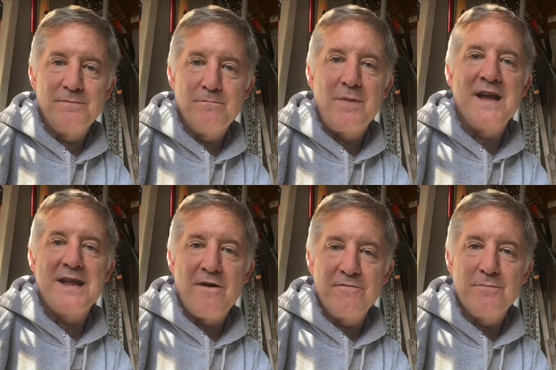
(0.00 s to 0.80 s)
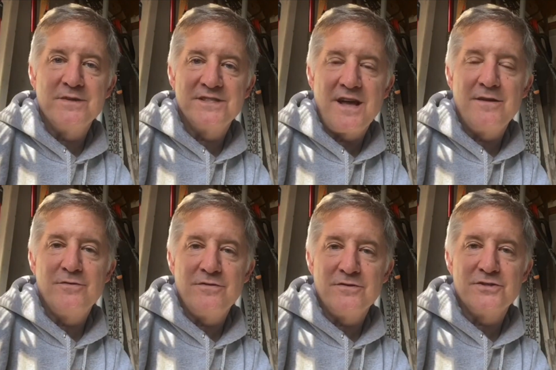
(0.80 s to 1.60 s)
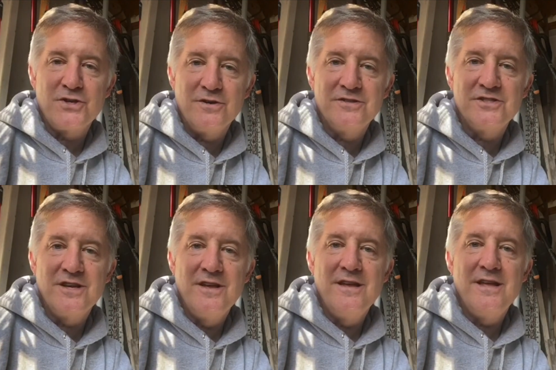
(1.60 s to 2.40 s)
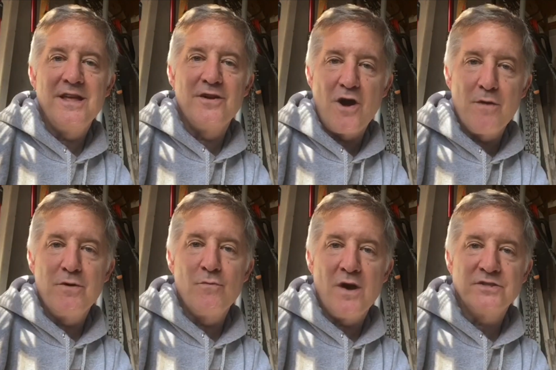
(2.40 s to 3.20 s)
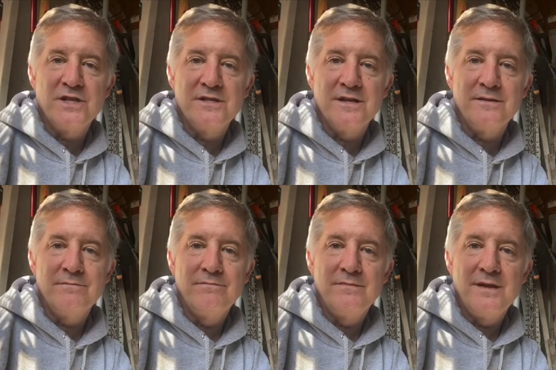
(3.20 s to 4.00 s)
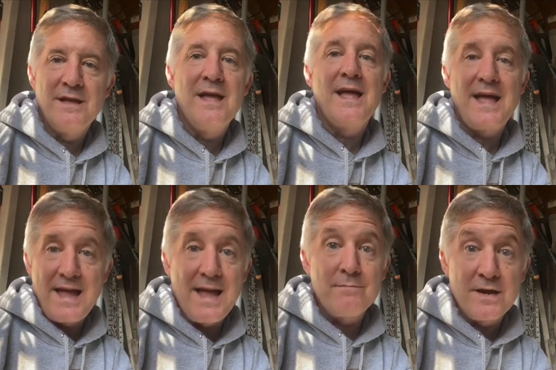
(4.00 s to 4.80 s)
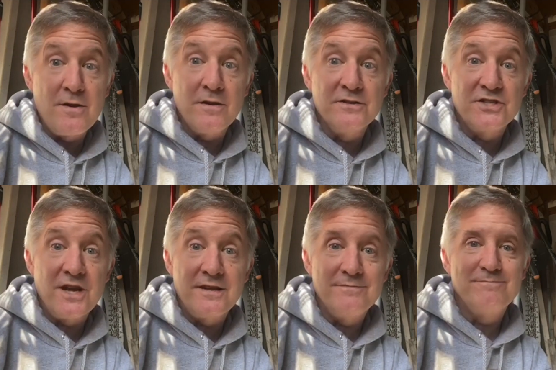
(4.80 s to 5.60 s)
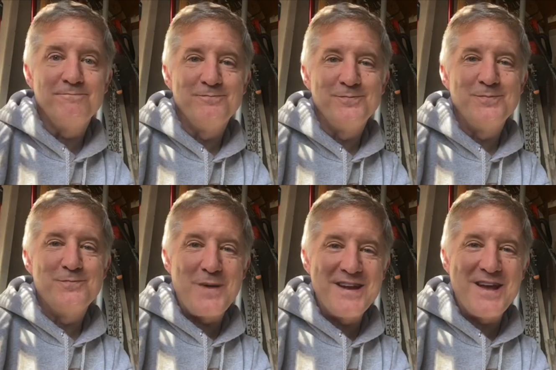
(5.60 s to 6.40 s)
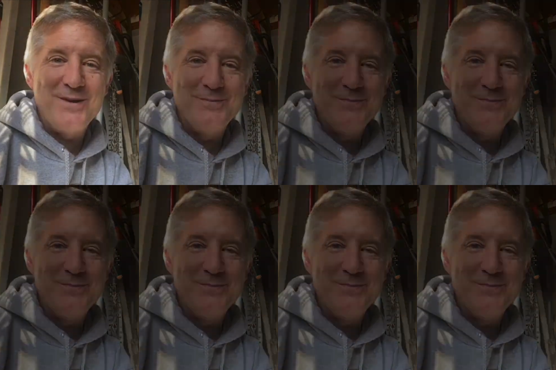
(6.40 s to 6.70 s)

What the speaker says: Bye now from Messiah Lutheran Church in Auburn, Washington, and my garden shed. Bye now.